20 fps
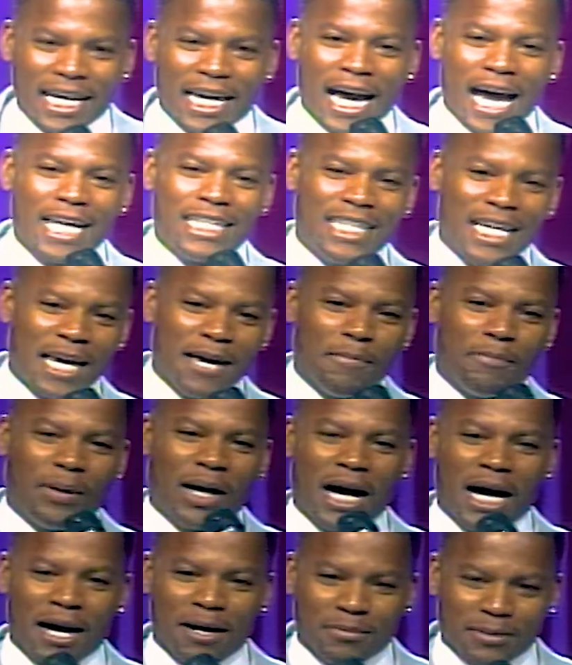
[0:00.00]
goddamn
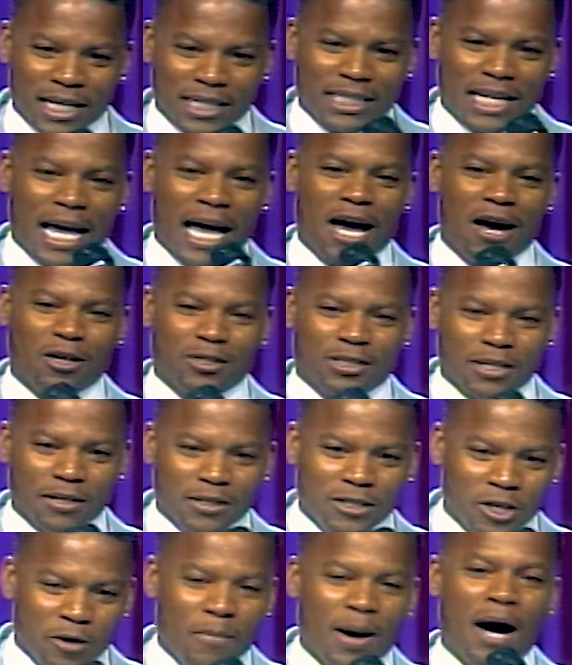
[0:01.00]
bombs at the house
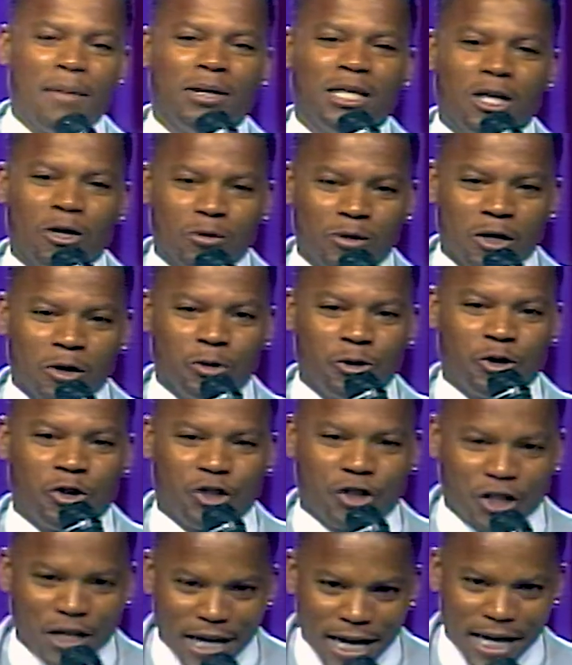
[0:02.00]
and your mama don't know
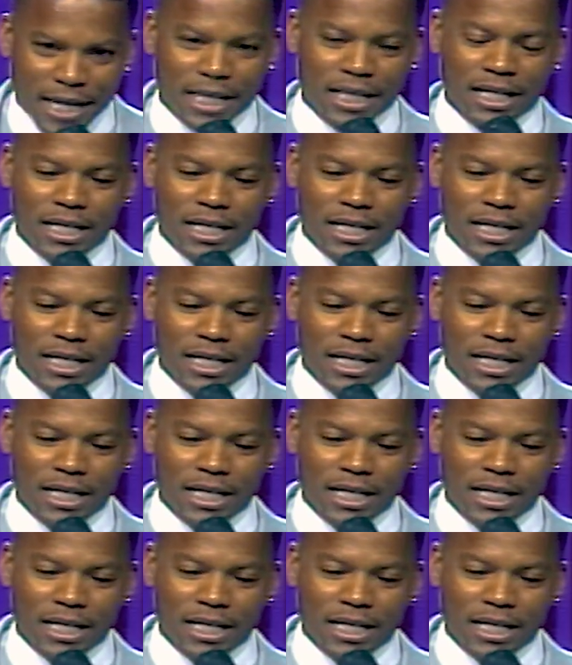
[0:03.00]
shit?